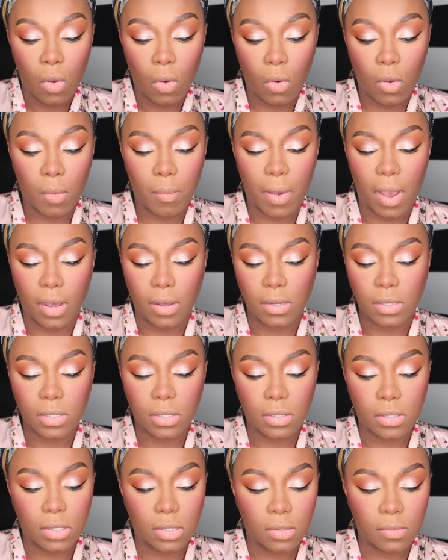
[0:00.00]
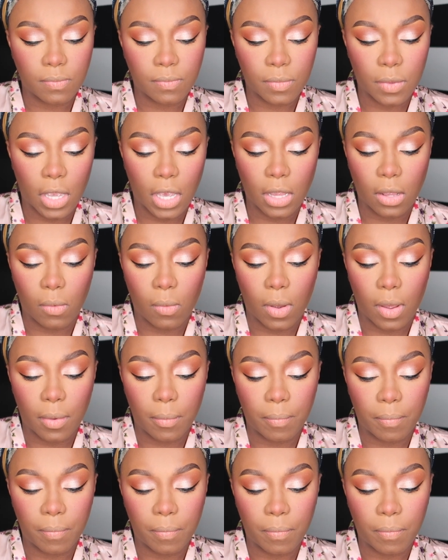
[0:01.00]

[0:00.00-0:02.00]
or my Uggs, either one.